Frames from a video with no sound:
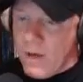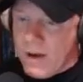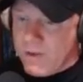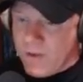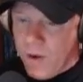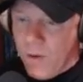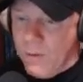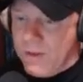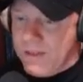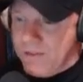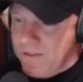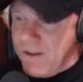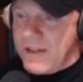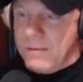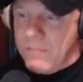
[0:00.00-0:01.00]
I was going with the
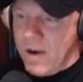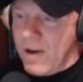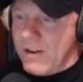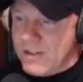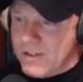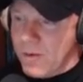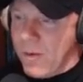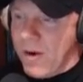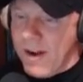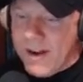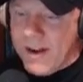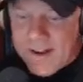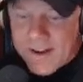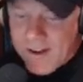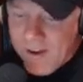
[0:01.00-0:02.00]
fucking burger story.
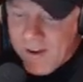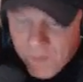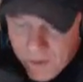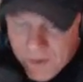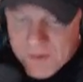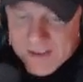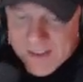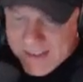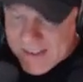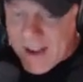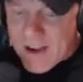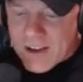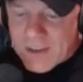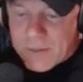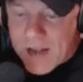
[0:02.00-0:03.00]
What was I
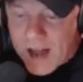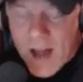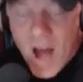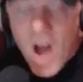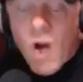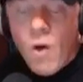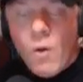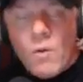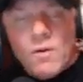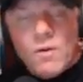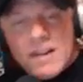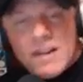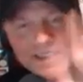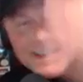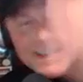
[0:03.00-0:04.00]
talking about? Oh,
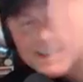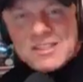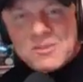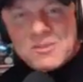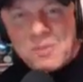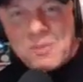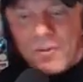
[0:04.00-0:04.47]
this is what it